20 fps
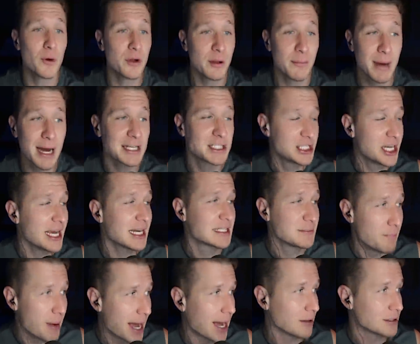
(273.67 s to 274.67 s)
than my checks
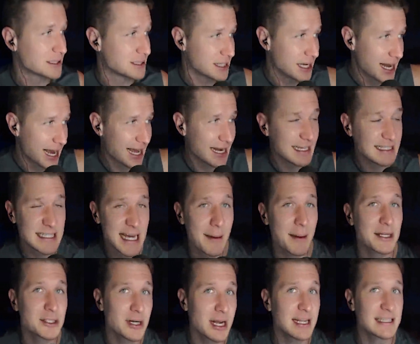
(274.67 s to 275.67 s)
bounce anytime
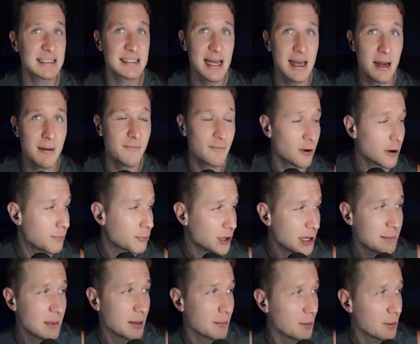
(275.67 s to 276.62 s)
I try to sign up for a premium